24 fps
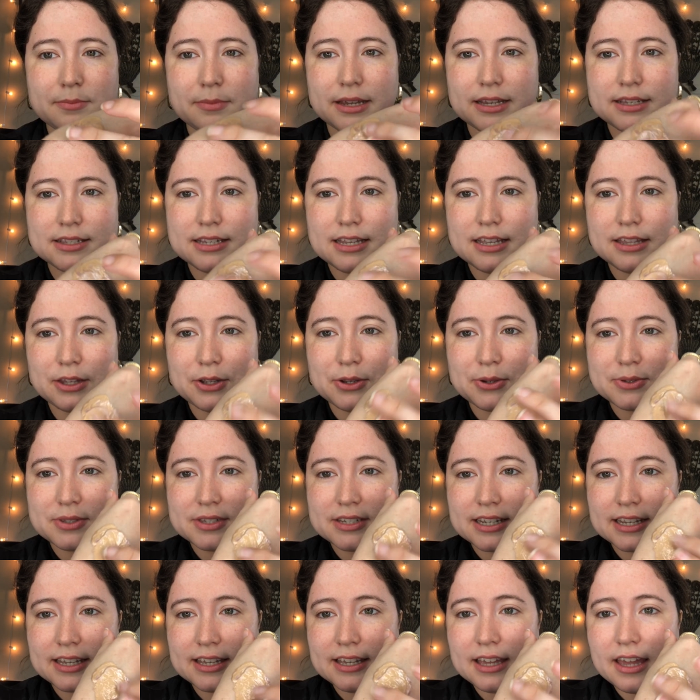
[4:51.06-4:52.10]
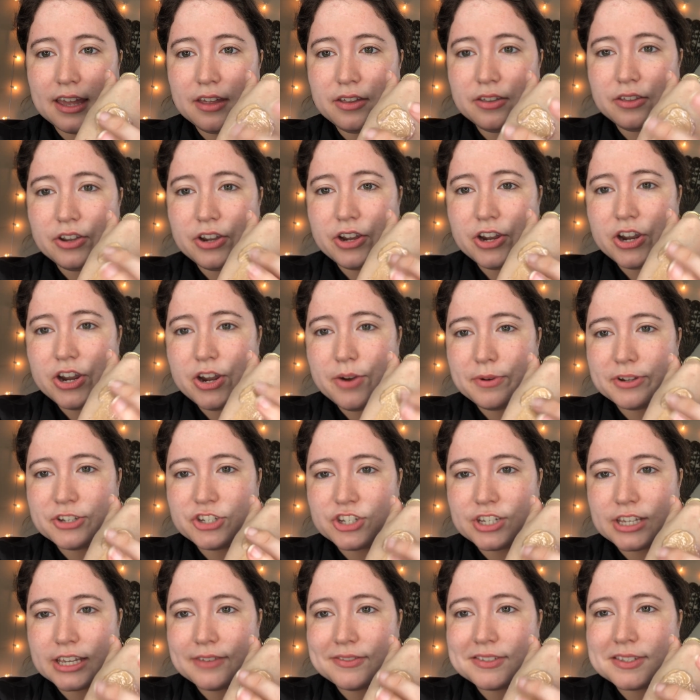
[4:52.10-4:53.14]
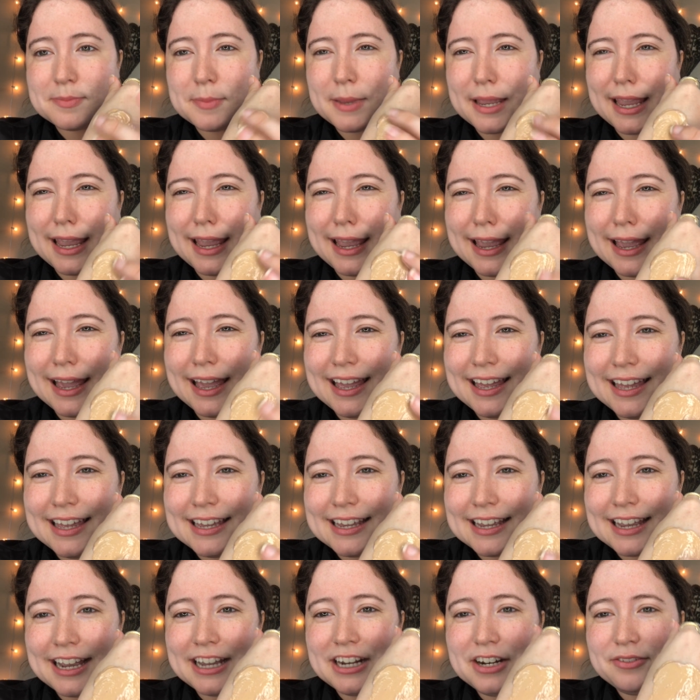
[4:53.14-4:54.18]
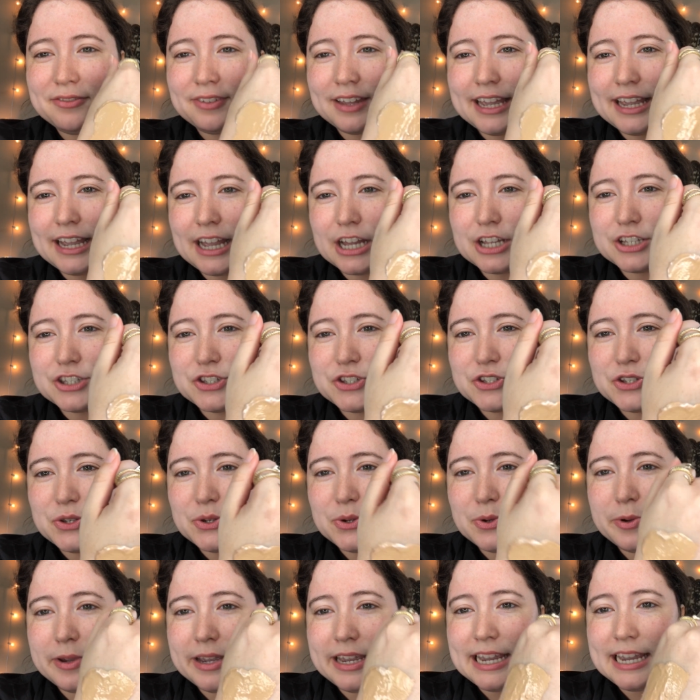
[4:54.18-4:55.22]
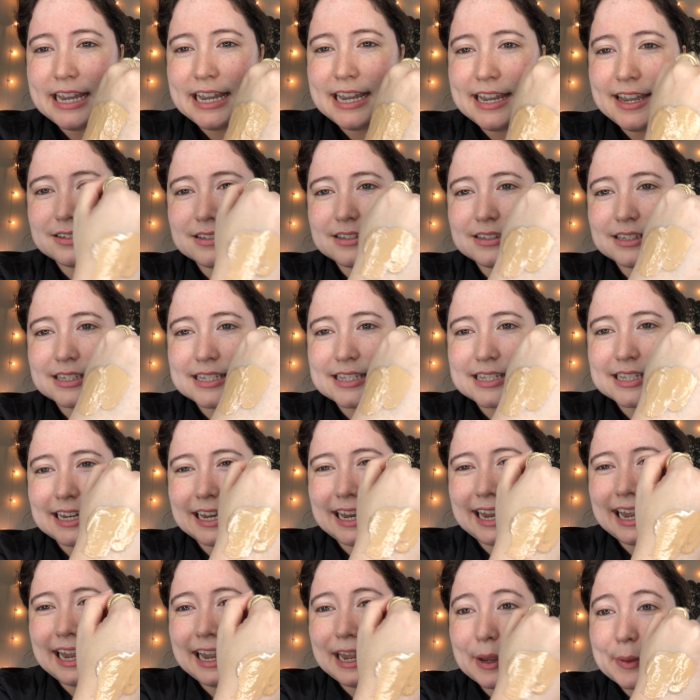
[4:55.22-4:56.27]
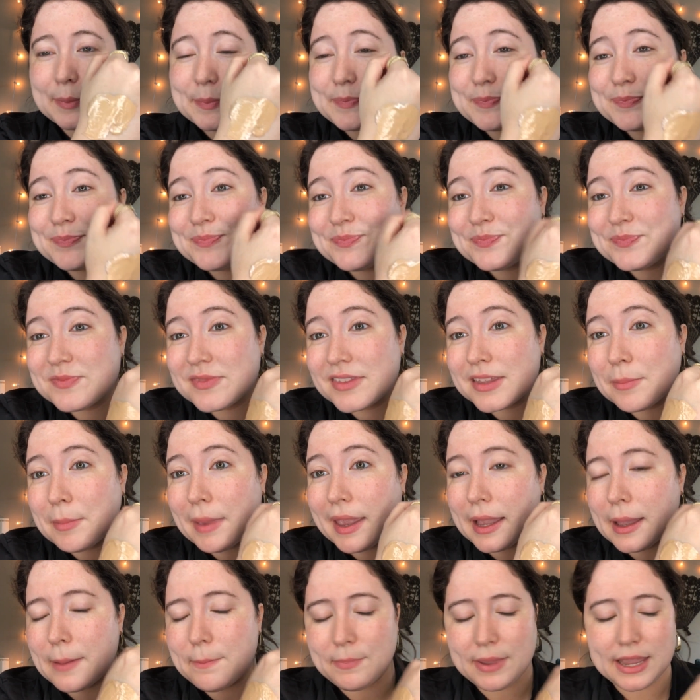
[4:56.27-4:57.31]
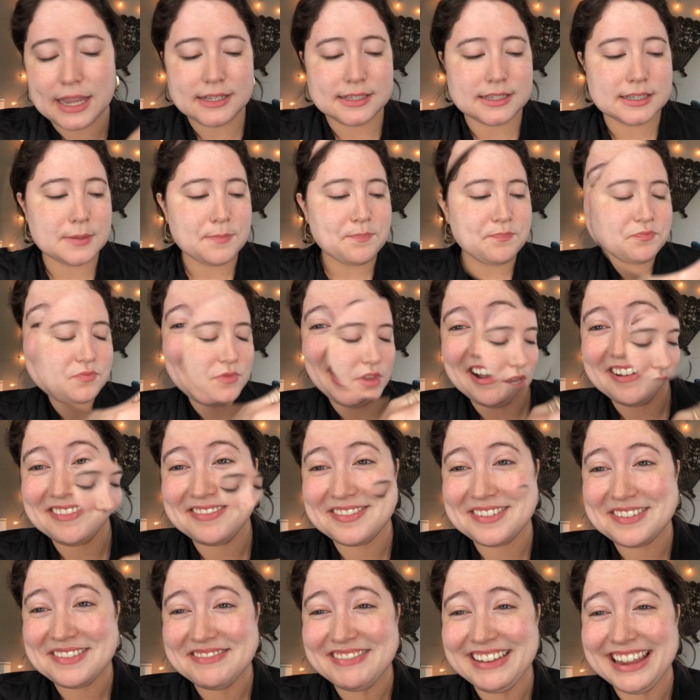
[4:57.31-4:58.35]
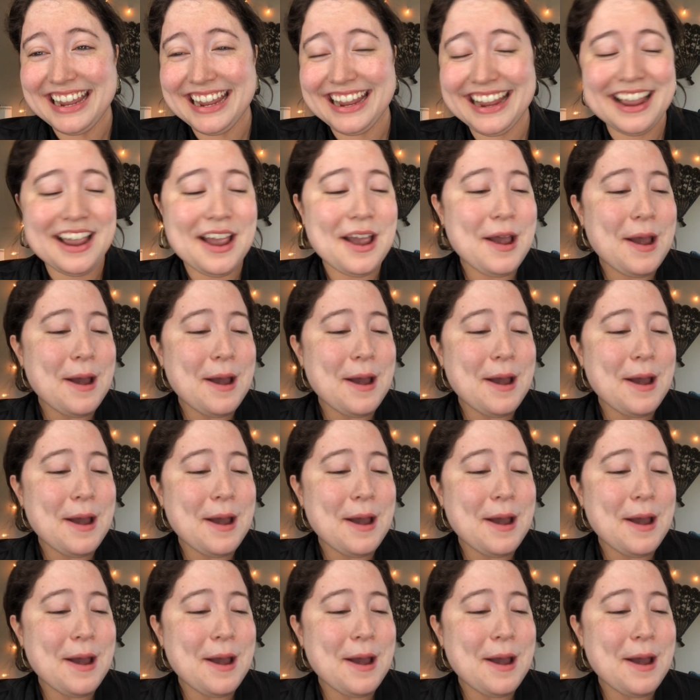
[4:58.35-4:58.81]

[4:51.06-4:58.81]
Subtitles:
Mixing those together, which gives me kind of like a dewy, glistening makeup base. Don't laugh at me.